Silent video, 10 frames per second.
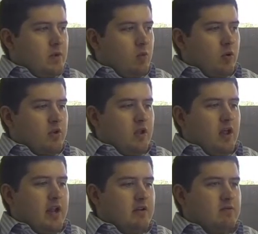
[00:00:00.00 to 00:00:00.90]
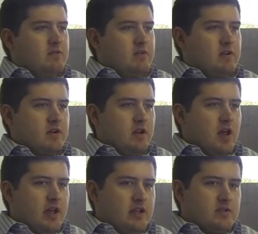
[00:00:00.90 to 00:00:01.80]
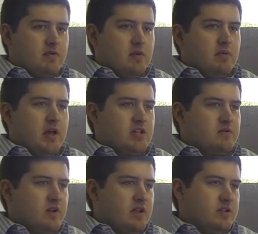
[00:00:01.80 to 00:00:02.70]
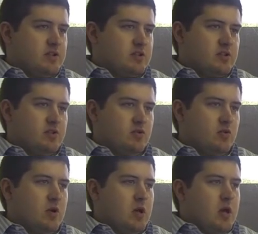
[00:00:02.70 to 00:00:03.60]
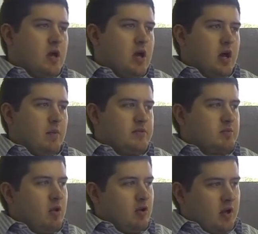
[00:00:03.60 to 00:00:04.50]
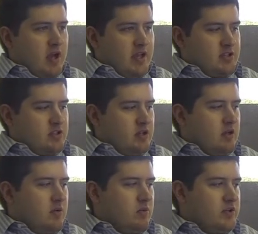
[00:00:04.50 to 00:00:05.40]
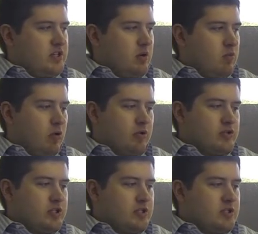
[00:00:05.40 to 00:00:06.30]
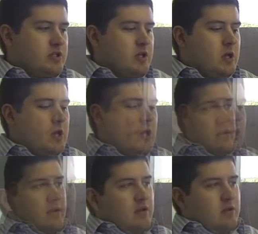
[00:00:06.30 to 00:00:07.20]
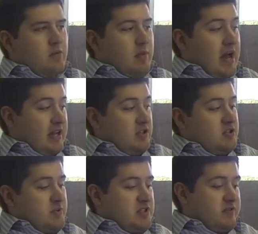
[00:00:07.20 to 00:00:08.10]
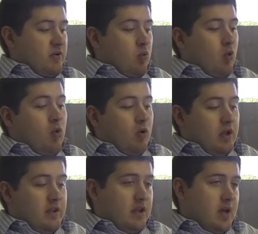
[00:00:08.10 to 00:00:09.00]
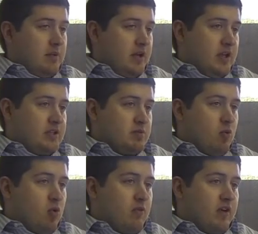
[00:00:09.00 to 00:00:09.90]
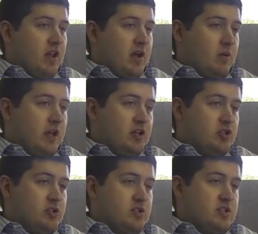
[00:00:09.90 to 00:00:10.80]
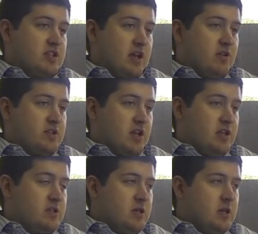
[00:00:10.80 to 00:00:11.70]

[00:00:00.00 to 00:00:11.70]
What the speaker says: work with a lot of different clients, from hedge funds to smaller guys to retail brokerages. My specific role in the company is more of a client relations and sales end,